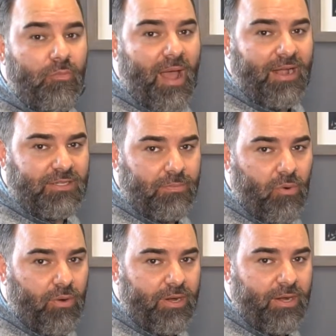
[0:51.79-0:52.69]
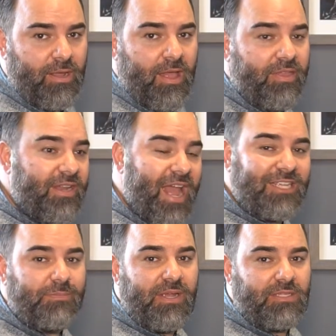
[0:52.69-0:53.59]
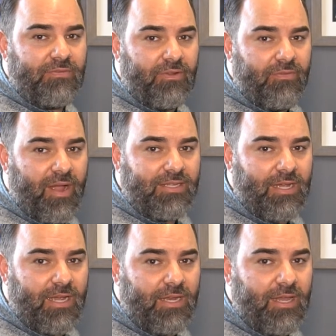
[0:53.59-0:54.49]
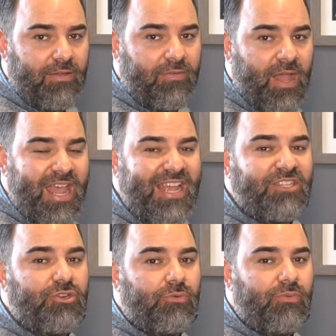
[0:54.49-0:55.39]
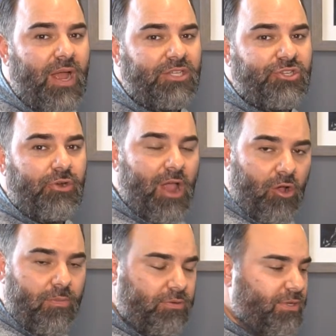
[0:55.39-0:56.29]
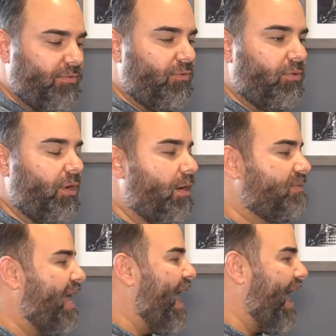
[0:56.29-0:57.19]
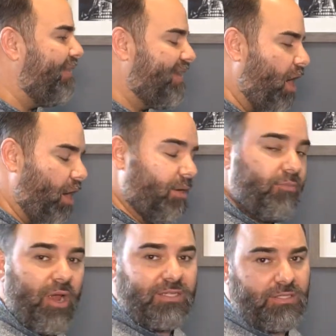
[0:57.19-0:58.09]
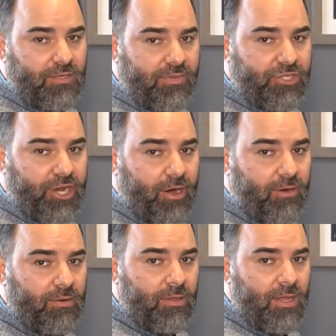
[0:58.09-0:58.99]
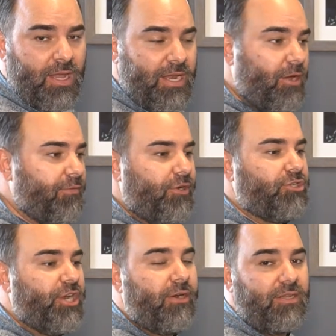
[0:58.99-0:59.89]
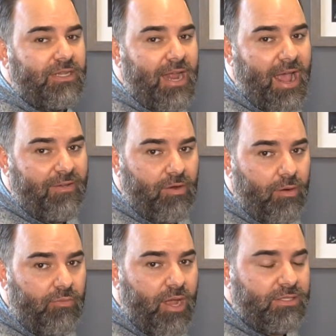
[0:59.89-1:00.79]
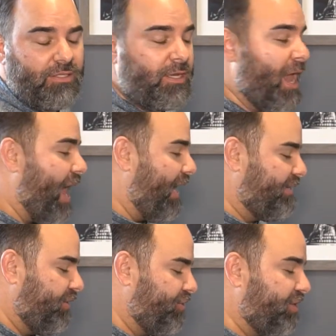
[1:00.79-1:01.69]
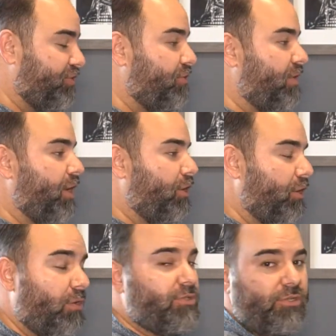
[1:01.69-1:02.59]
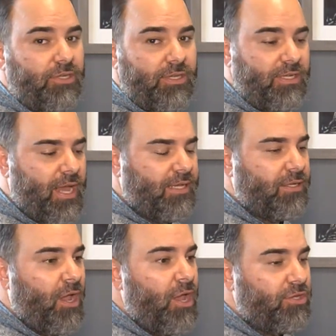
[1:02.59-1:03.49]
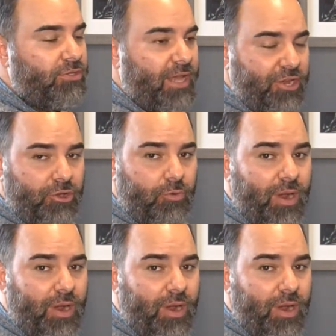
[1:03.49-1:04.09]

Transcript: back supported, the next piece of advice I can give is to rest your elbows and forearms on the armrests of a chair. Now, if your chair doesn't have armrests, I suggest scooting closer to the desk so that you could